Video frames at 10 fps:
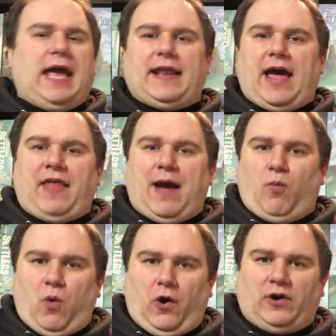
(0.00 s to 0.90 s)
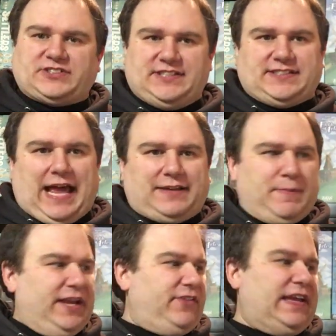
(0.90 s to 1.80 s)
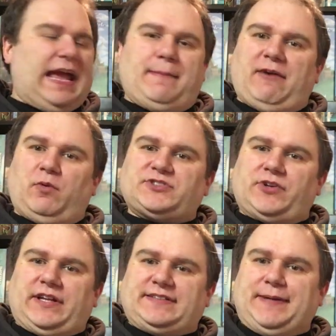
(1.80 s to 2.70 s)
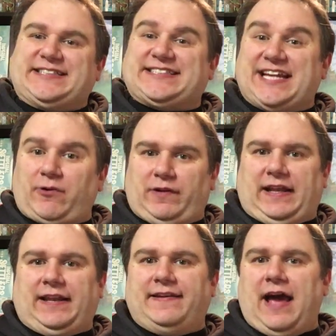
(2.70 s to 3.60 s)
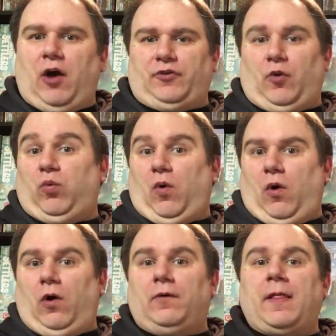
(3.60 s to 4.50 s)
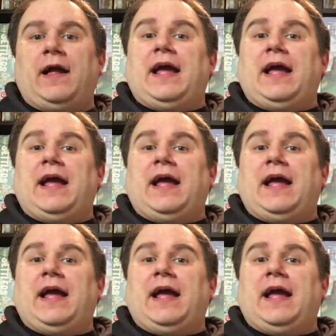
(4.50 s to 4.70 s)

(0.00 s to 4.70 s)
And how that works is at the beginning of the game, everyone's going to be secretly dealt a role.